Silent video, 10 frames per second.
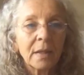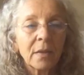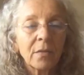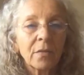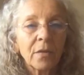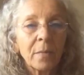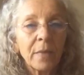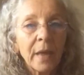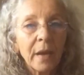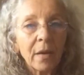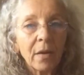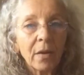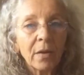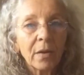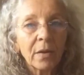from
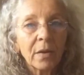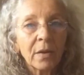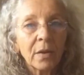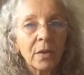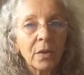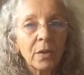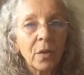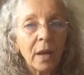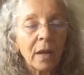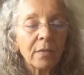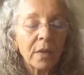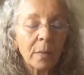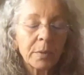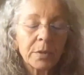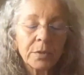there, you have an
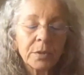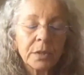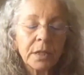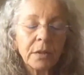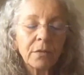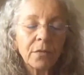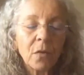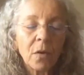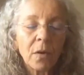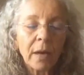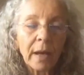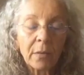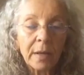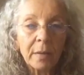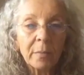opportunity for
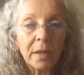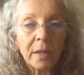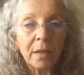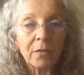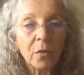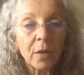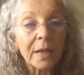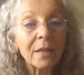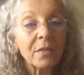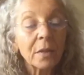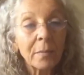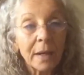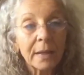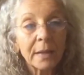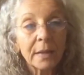equanimity, for
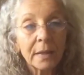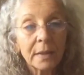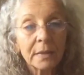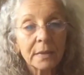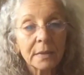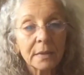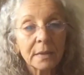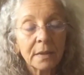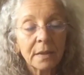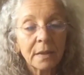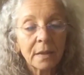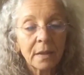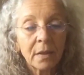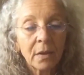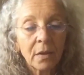even-mindedness,
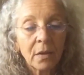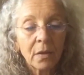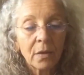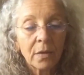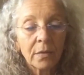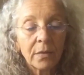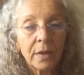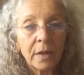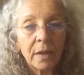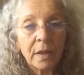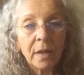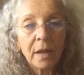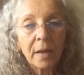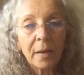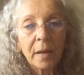the
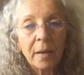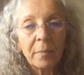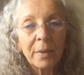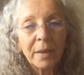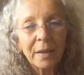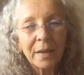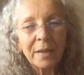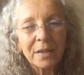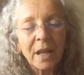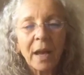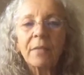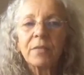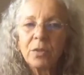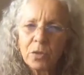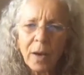ability to have
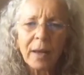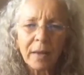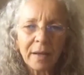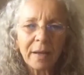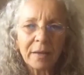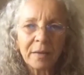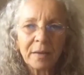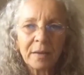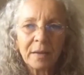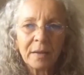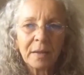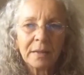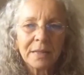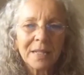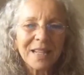neutrality and
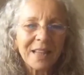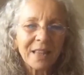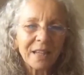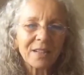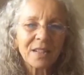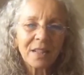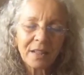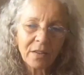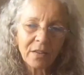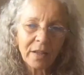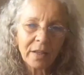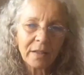to see things clearly.